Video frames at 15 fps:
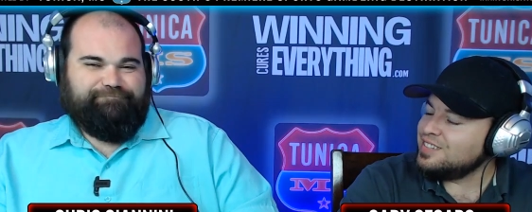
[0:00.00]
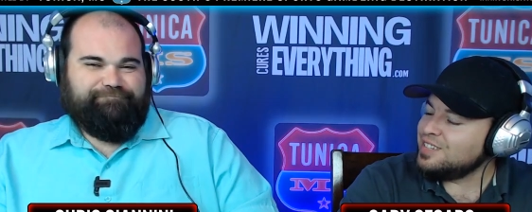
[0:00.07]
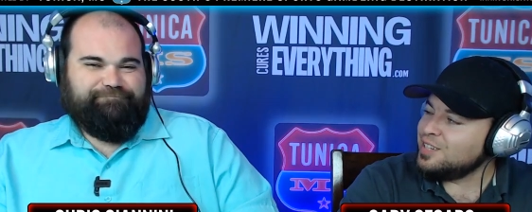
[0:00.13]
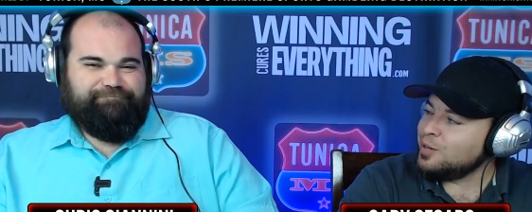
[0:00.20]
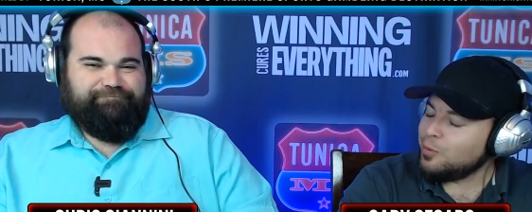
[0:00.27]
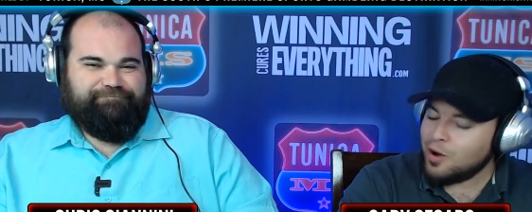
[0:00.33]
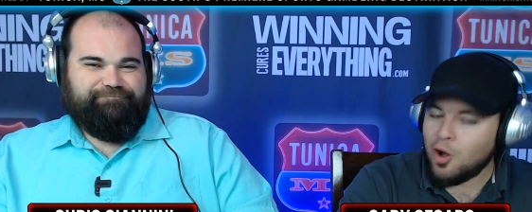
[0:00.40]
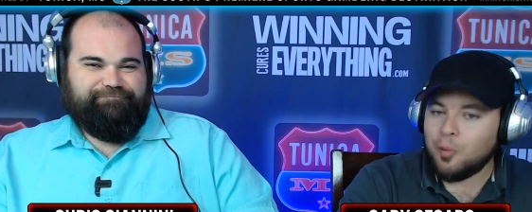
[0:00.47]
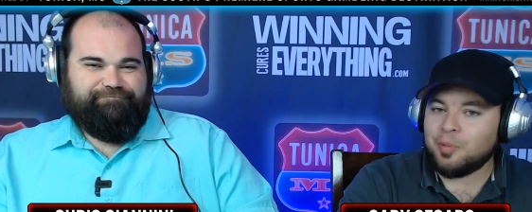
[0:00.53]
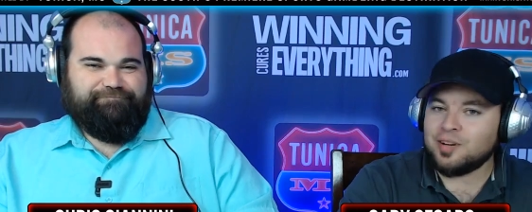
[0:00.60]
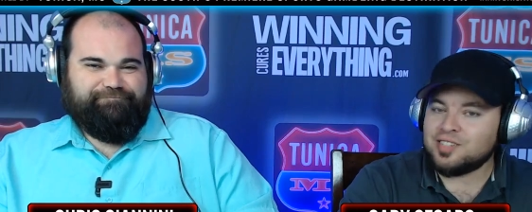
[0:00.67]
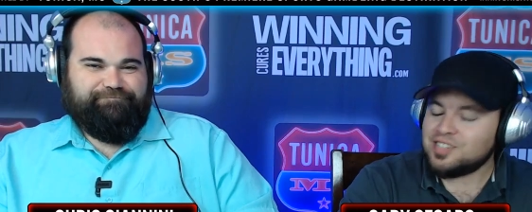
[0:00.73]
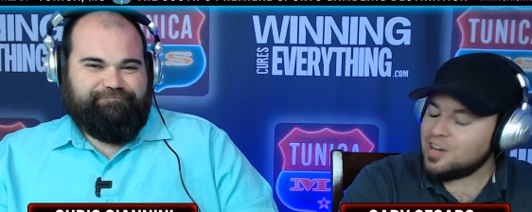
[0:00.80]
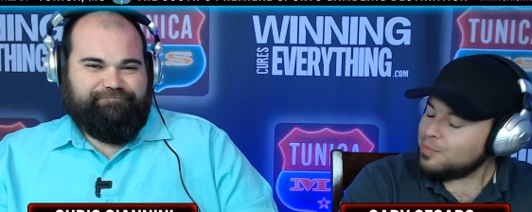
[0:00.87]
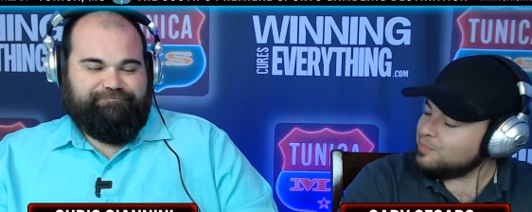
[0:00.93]
Speaker 1: You want to open
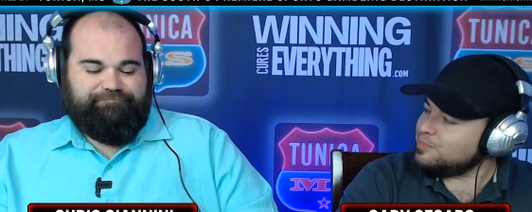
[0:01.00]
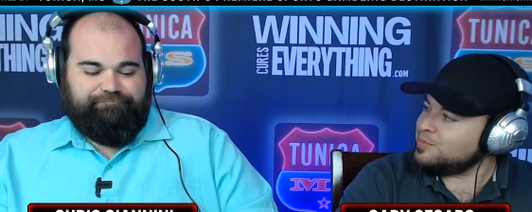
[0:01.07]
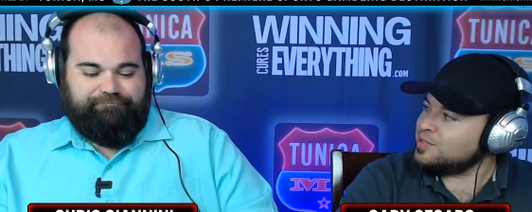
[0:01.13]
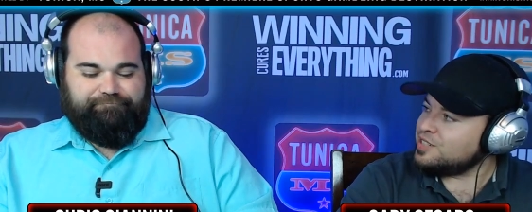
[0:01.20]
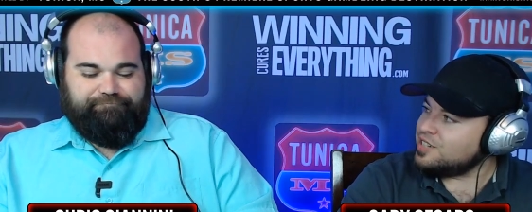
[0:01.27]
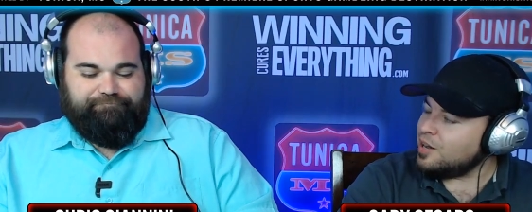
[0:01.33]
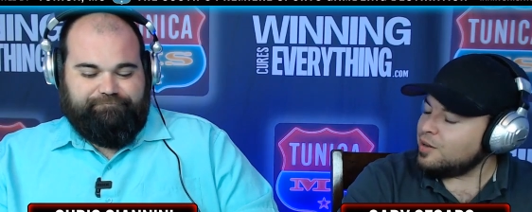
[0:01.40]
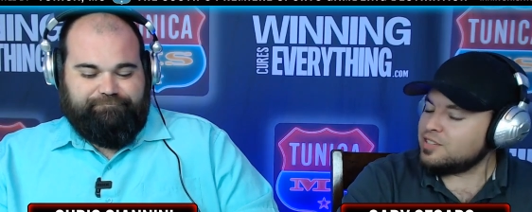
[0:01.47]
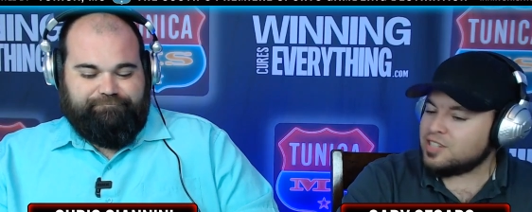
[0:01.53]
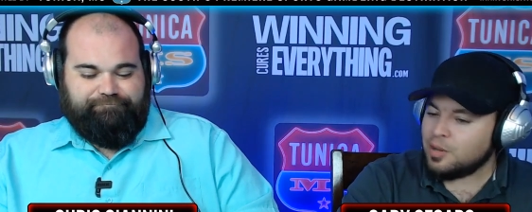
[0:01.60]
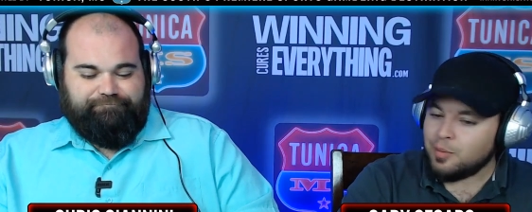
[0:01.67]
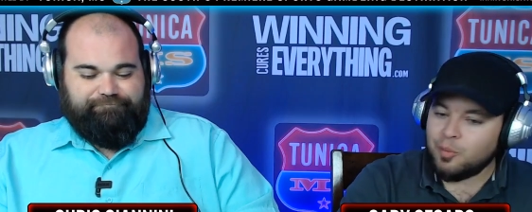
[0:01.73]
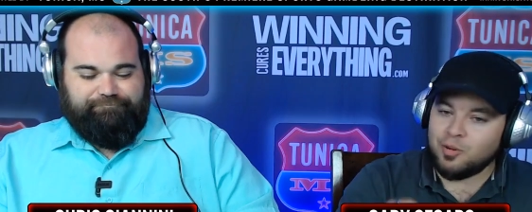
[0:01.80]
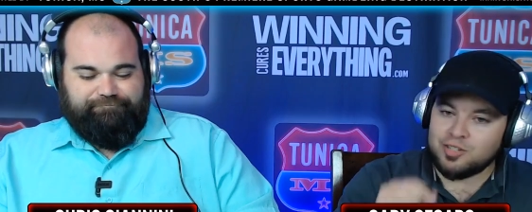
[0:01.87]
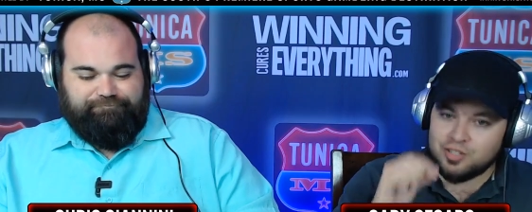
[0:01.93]
us up? Tell
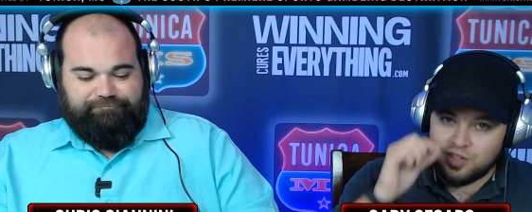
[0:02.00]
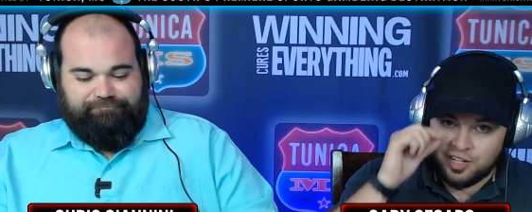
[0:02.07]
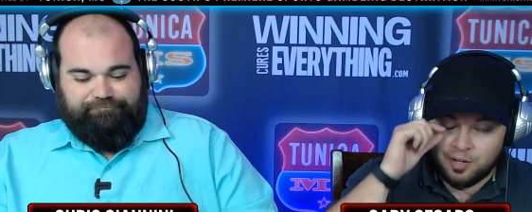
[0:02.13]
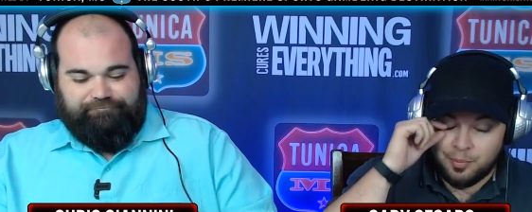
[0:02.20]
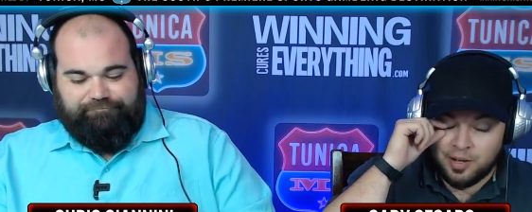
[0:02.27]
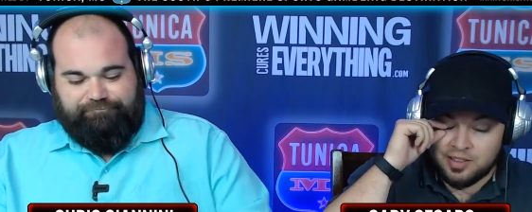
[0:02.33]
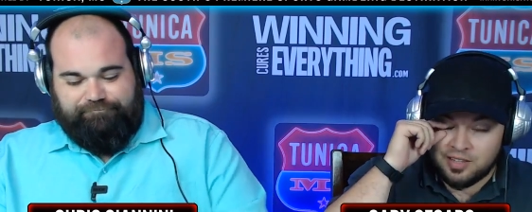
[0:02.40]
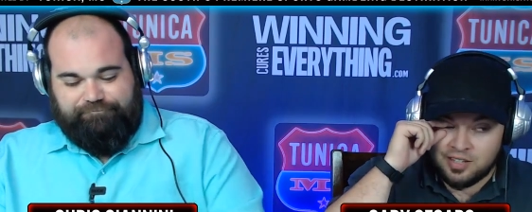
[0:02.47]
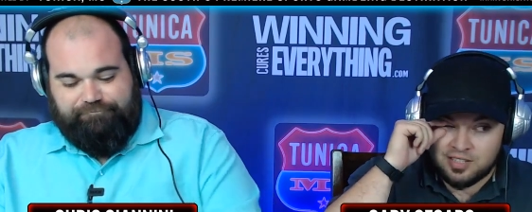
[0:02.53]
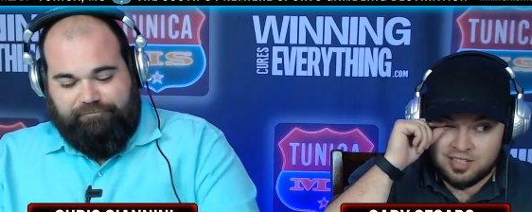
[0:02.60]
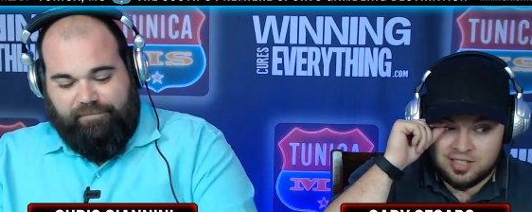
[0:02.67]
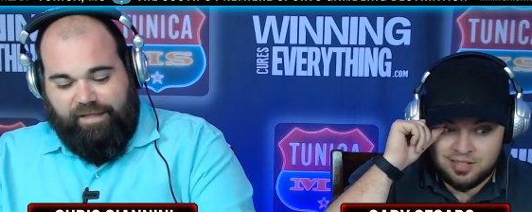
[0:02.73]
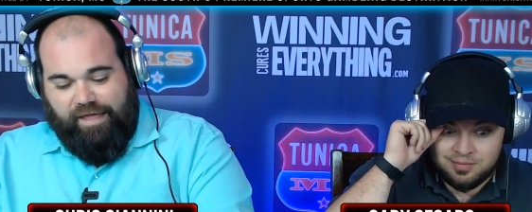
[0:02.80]
me what you think about this